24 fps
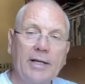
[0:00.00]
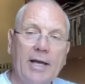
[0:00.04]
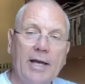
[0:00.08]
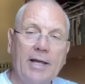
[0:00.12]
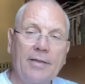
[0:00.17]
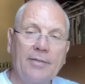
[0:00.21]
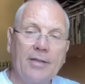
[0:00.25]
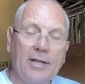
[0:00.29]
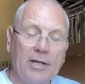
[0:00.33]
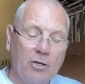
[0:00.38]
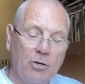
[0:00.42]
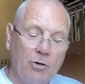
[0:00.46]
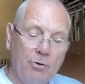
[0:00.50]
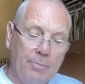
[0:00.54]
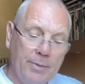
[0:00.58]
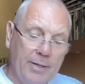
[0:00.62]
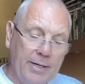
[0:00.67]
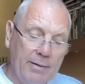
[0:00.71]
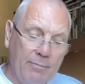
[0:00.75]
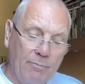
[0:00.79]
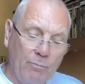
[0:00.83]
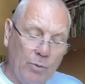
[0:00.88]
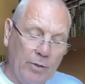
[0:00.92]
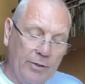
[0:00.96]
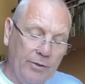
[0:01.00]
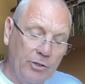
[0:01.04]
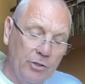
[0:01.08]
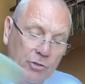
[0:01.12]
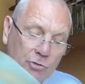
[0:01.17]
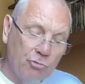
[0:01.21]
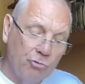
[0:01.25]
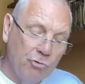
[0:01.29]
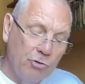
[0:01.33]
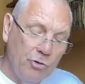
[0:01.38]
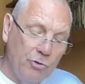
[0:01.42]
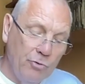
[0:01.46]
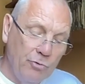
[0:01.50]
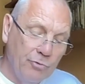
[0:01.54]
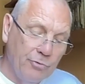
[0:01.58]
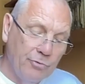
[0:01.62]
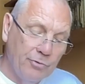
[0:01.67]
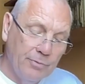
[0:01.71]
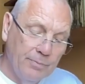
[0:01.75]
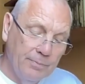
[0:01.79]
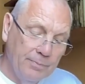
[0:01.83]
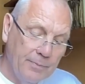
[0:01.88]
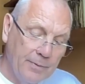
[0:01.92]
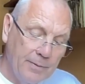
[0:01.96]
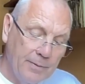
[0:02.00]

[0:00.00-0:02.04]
getting they're coming in with the truth.